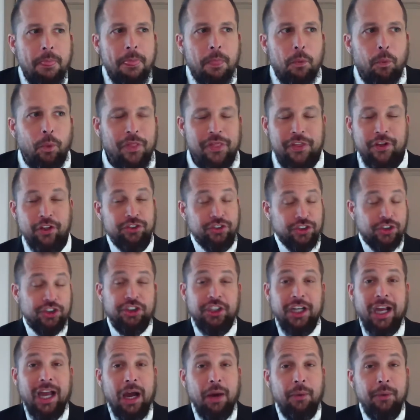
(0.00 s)
When there's a
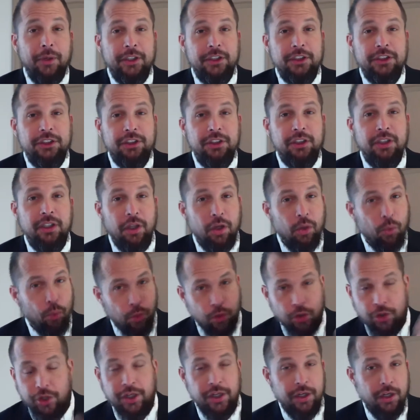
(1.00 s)
challenge,
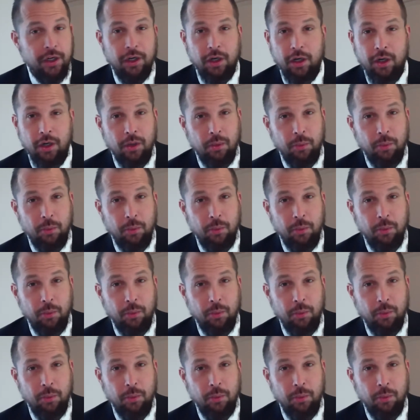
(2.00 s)
we're here.